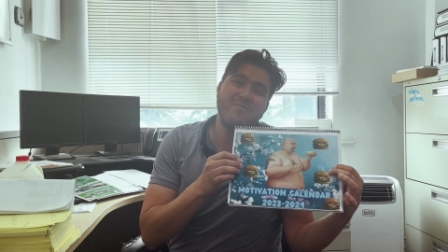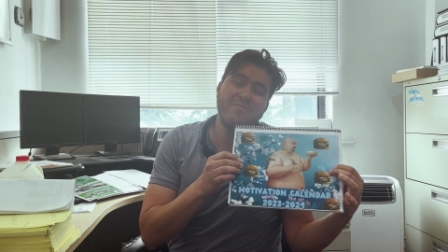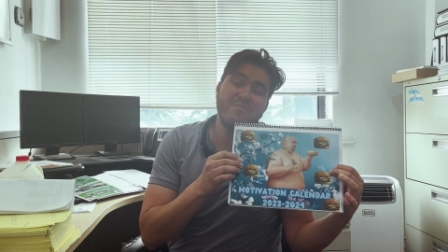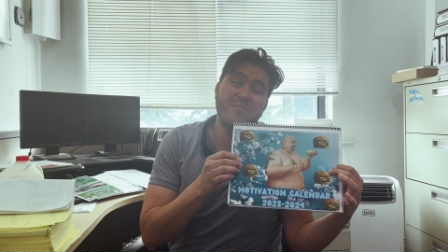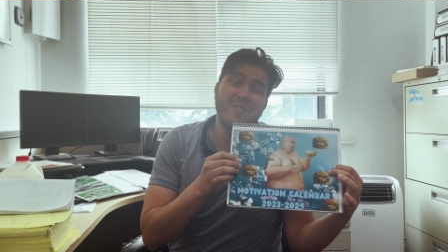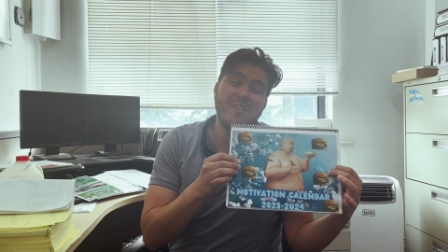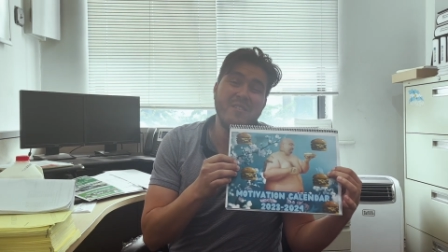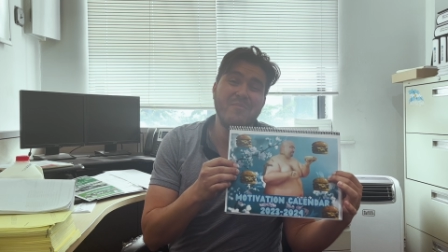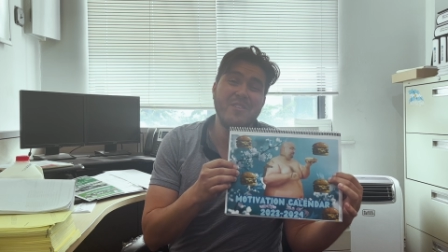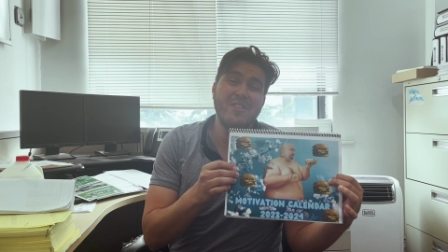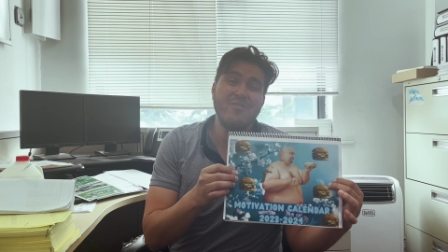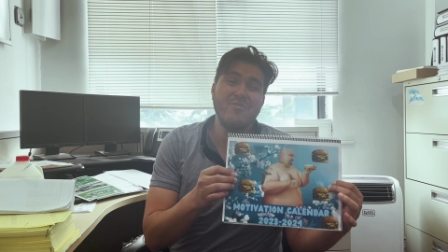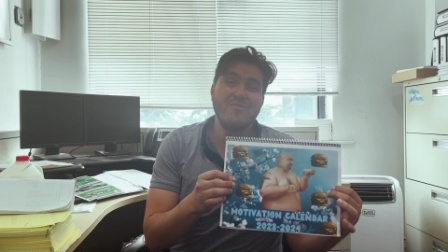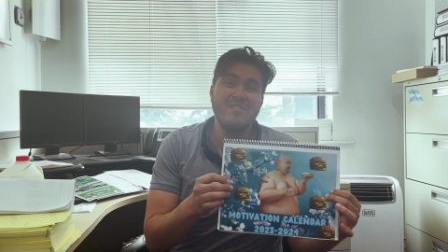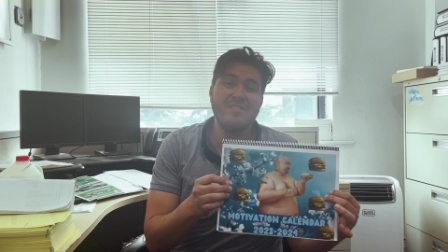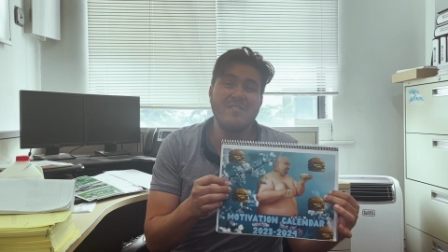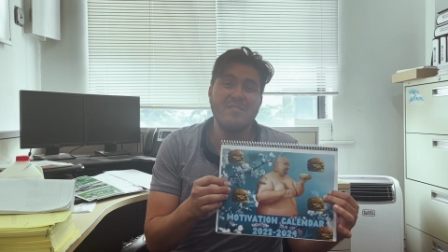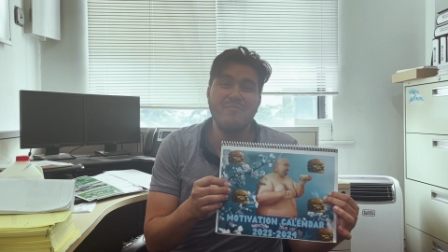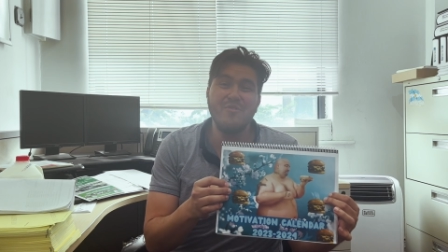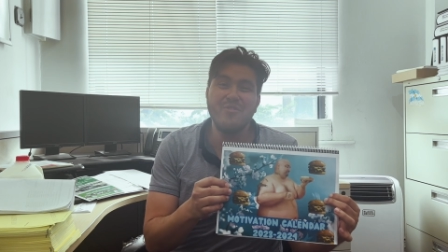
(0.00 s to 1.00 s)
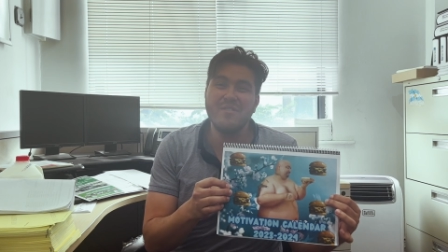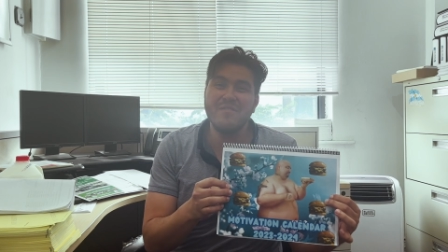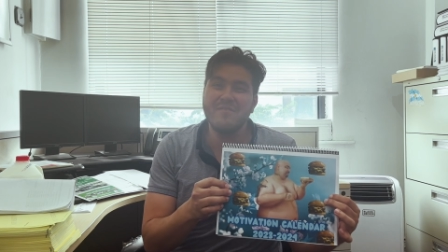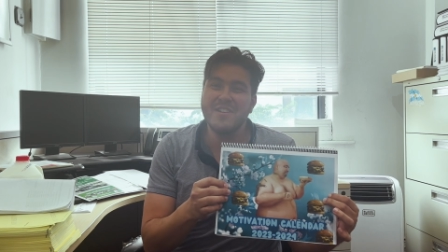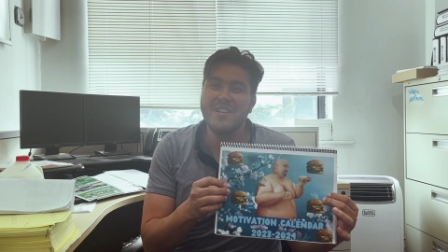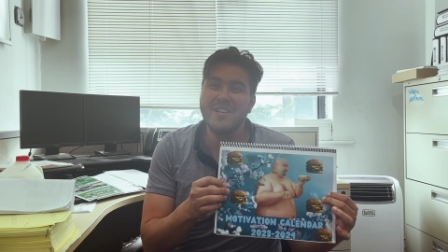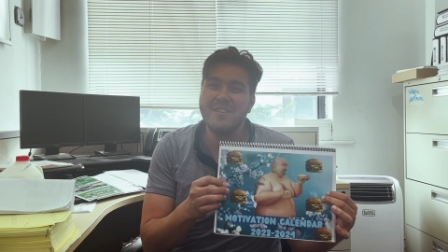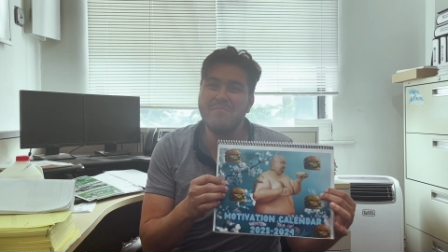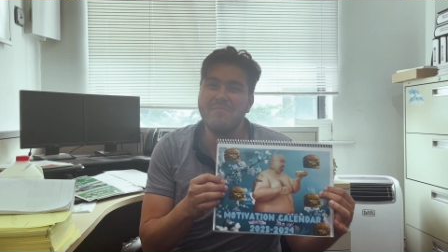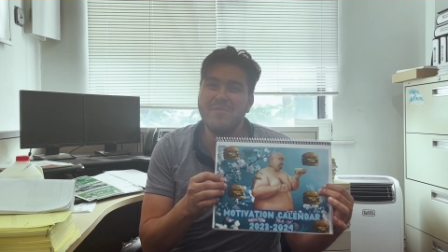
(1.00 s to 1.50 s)
is going to be used to
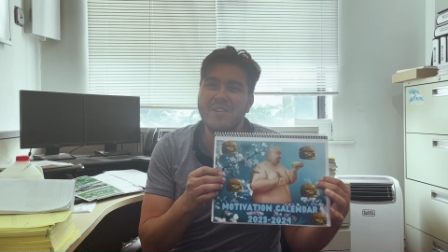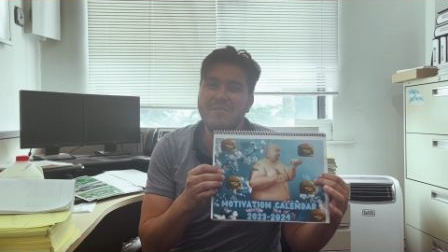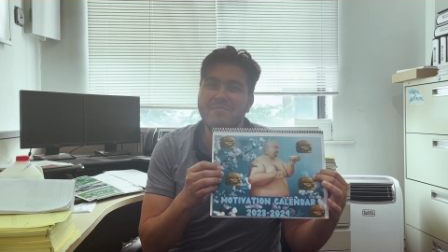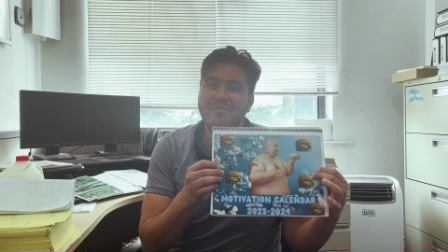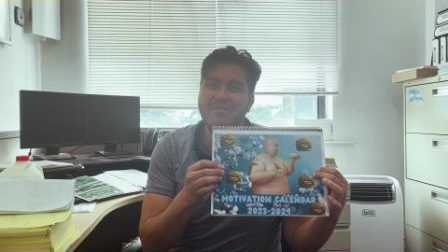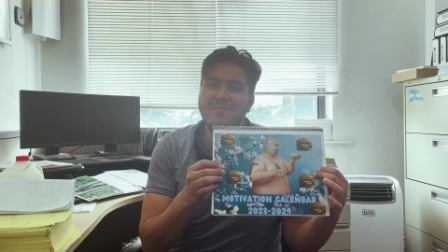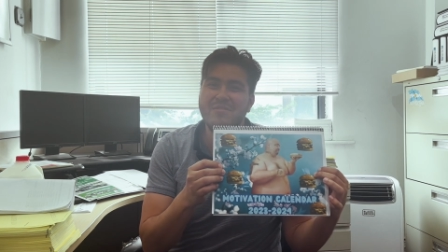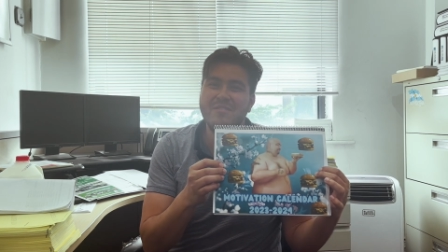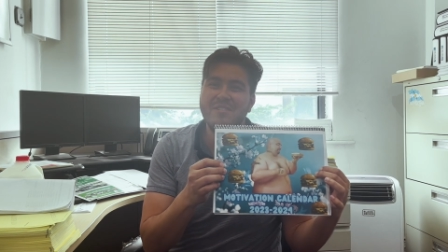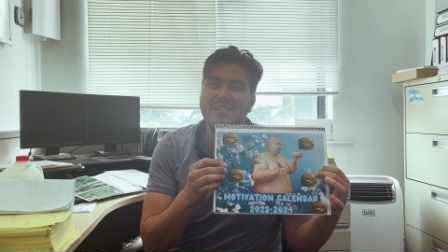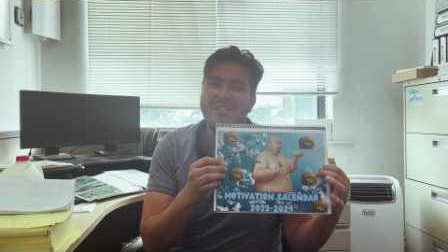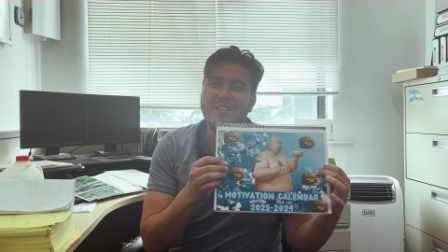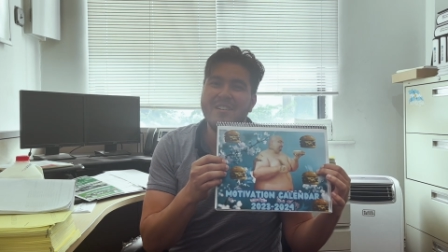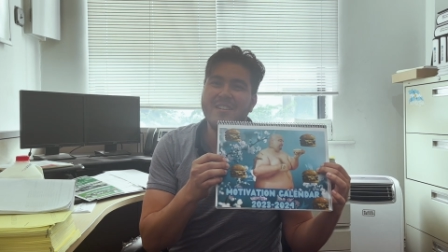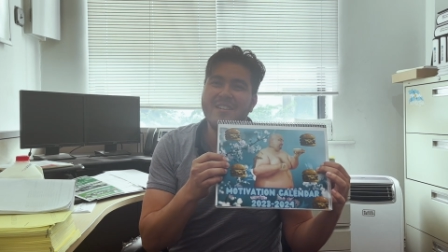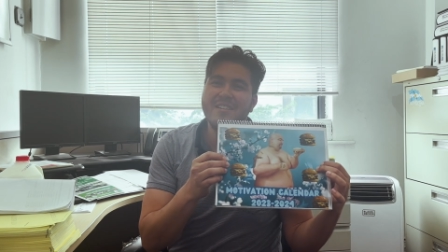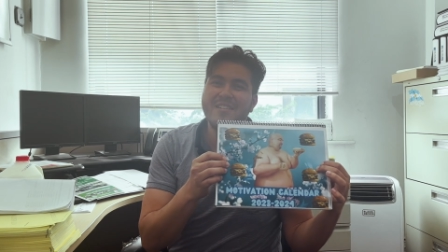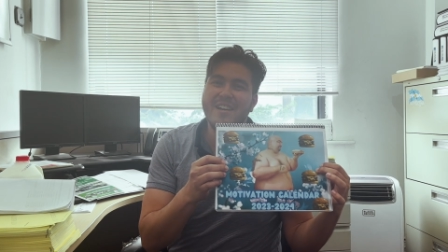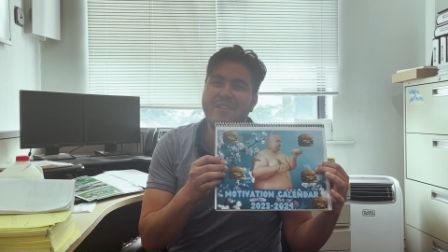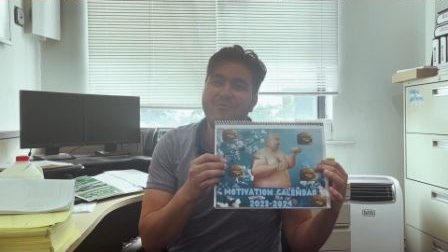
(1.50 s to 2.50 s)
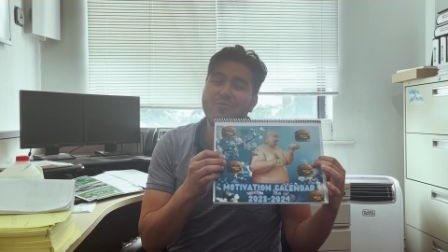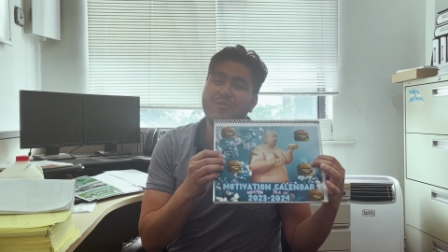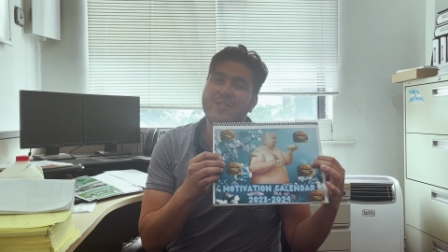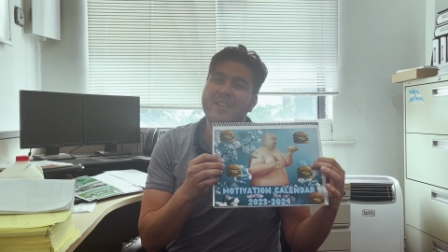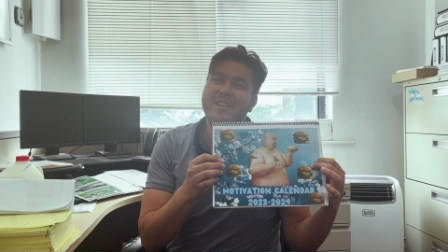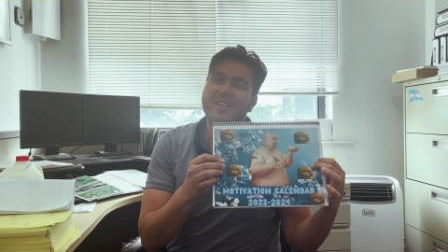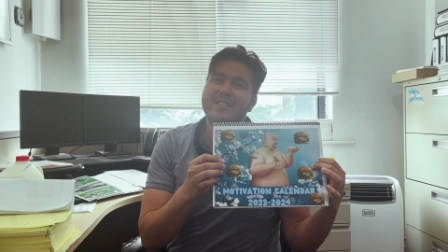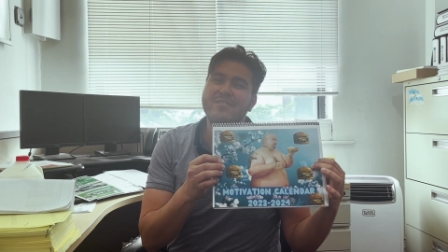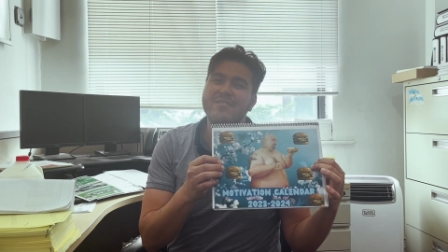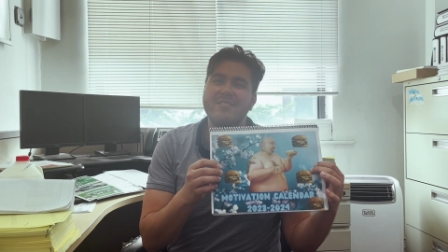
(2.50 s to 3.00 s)
motivate people that
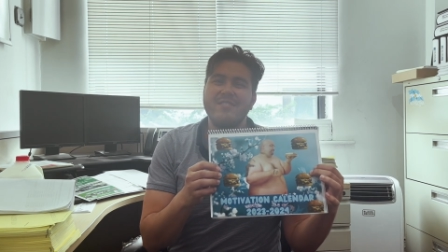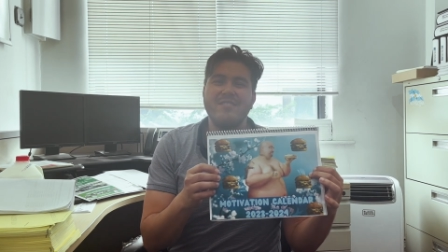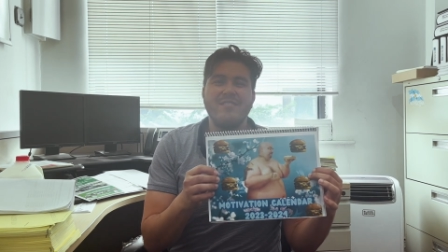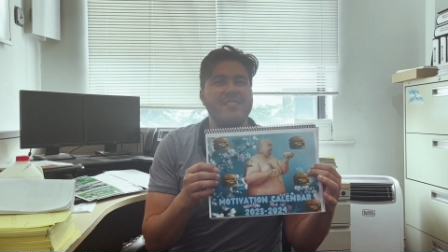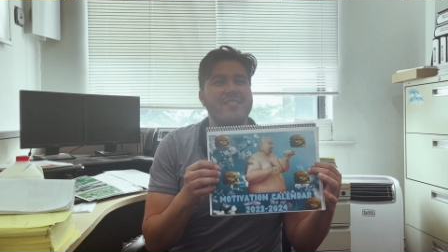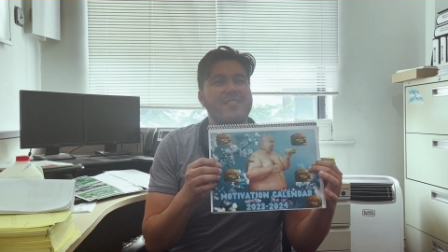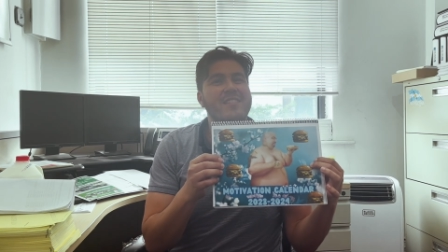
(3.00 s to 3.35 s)
work out to